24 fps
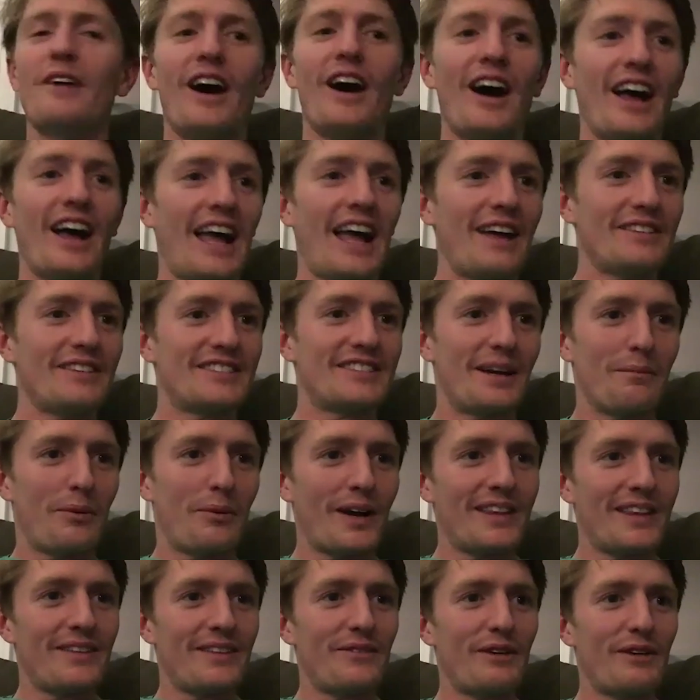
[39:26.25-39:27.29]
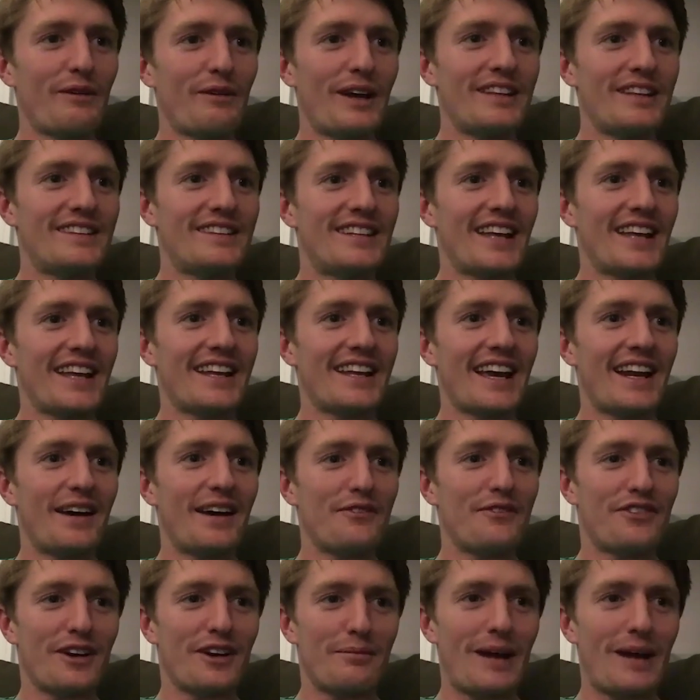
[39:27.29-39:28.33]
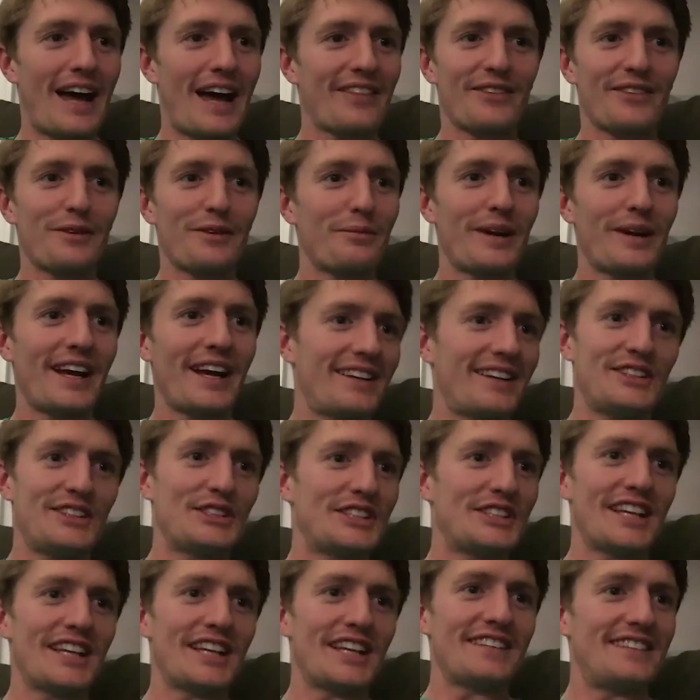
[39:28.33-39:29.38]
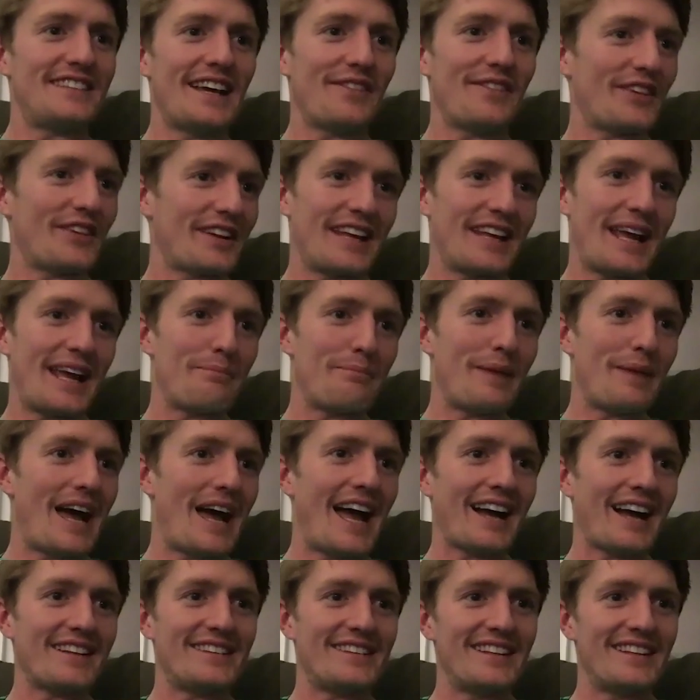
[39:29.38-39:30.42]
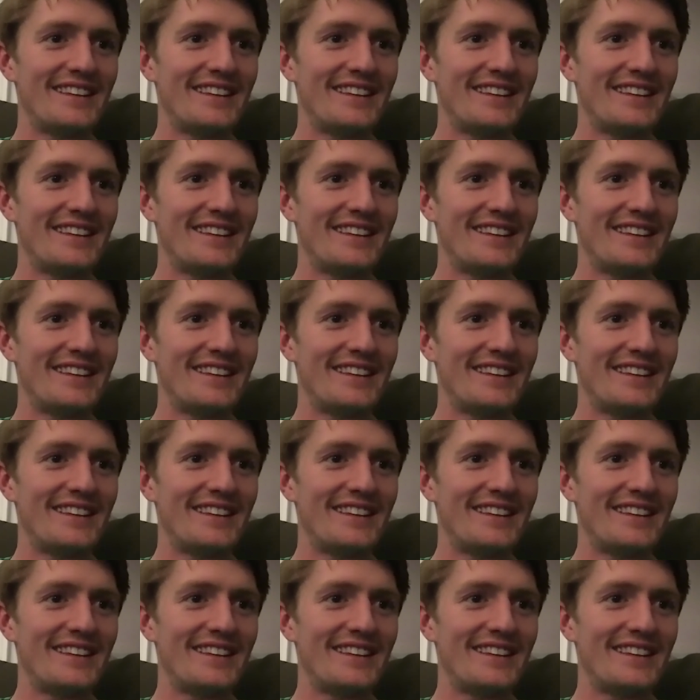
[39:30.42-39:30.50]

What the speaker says: at some point we went to get up for a bathroom break and just never came back to the.